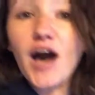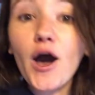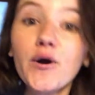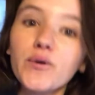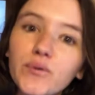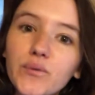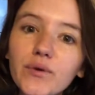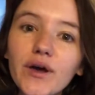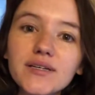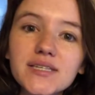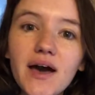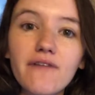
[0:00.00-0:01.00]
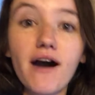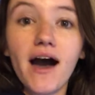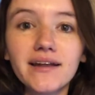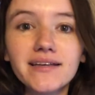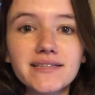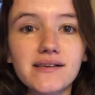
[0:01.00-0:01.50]
Oh, we also have
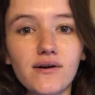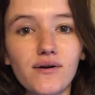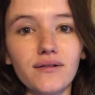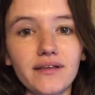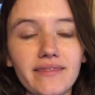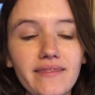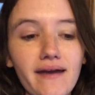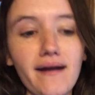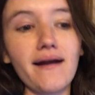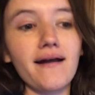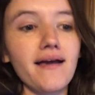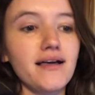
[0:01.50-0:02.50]
honeysuckle in there.